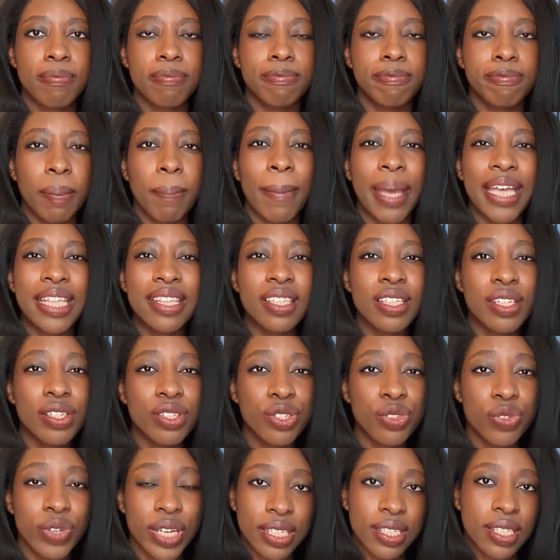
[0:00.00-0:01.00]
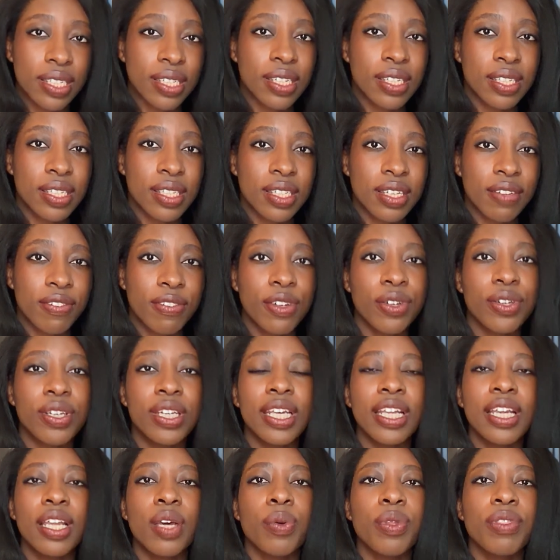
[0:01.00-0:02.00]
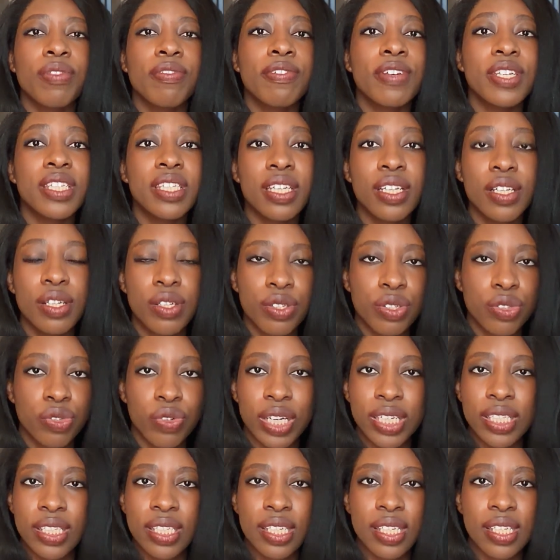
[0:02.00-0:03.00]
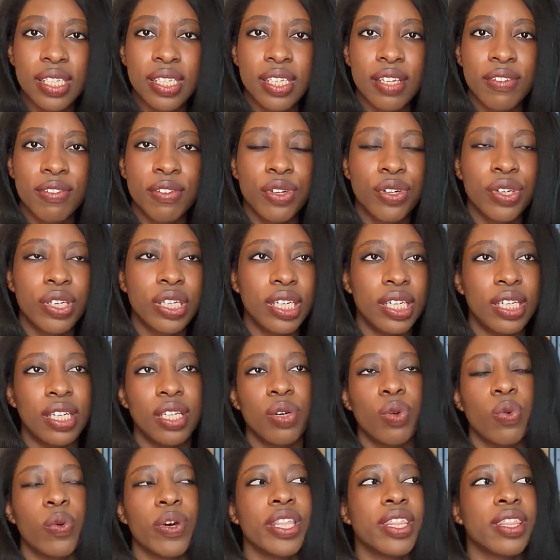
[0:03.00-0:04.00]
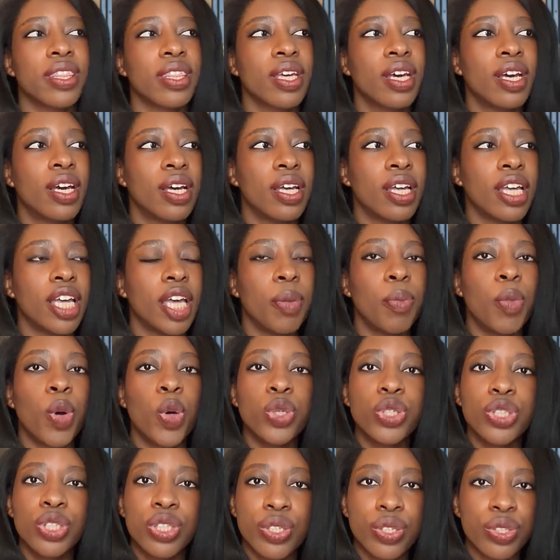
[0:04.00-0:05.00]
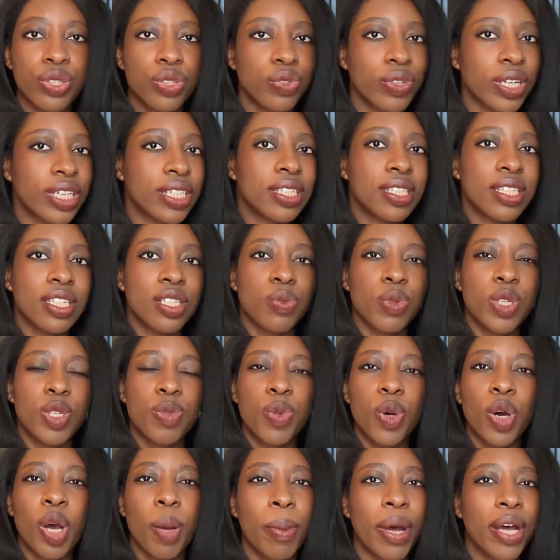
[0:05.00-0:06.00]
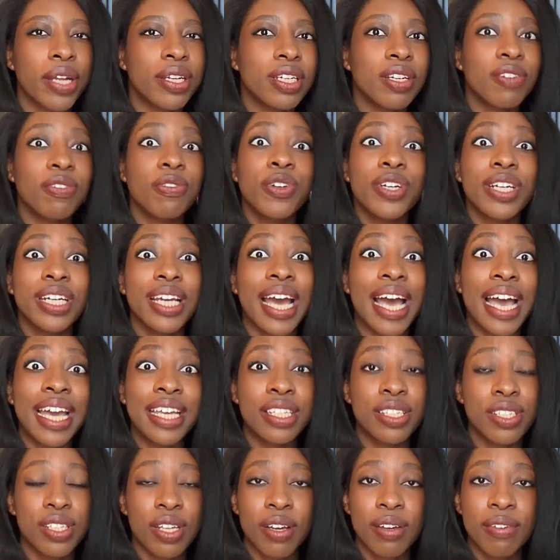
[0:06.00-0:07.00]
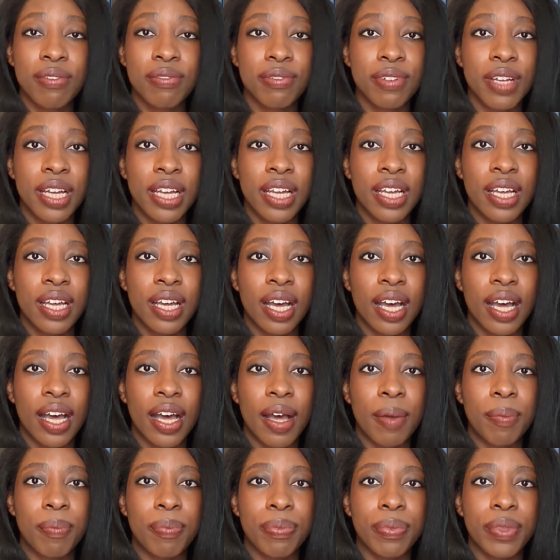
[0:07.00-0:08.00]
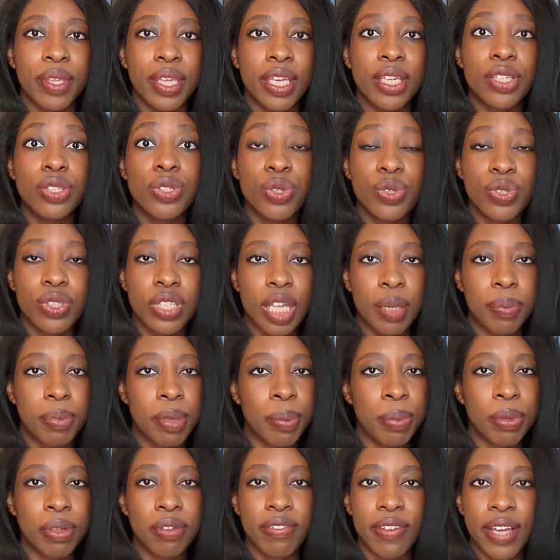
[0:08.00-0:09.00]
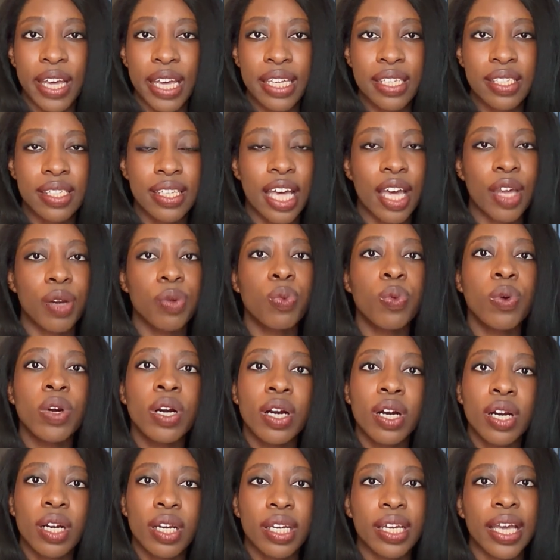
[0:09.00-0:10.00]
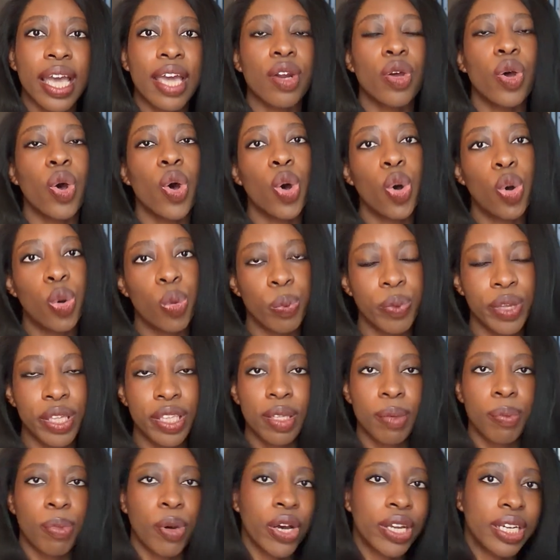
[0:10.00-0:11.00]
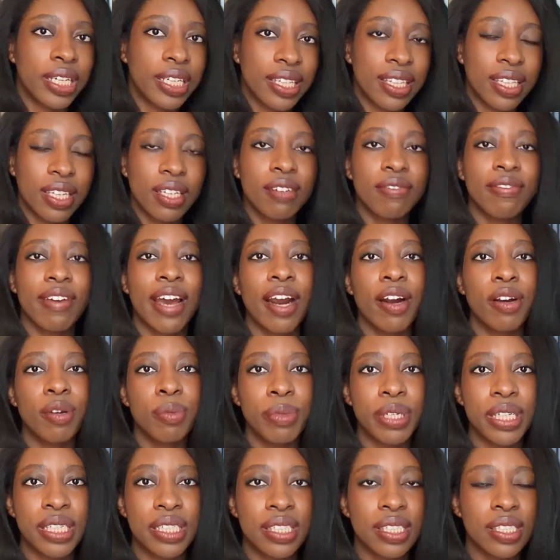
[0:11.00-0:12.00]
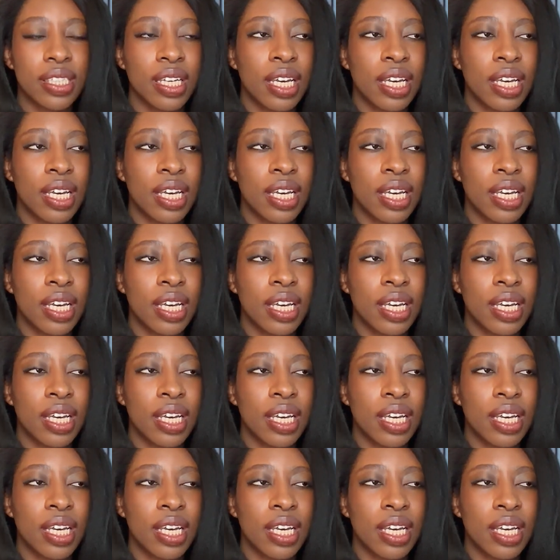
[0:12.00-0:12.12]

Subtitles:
mental stresses, if you're dealing with physical stresses, if you're dealing with emotional stresses, we spoke about different kinds of issues that people face at work, at home, in the body, in the environment,